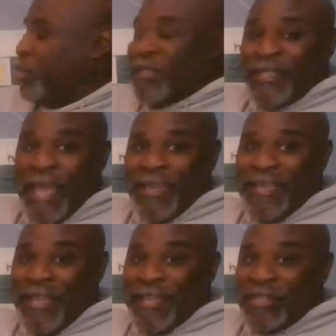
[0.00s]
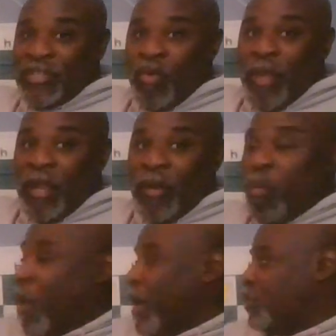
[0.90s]
protecting this queen.
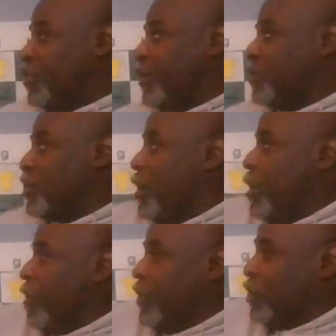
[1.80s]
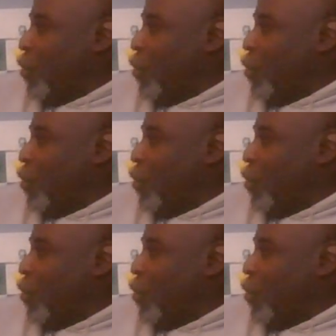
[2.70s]
Watch this. This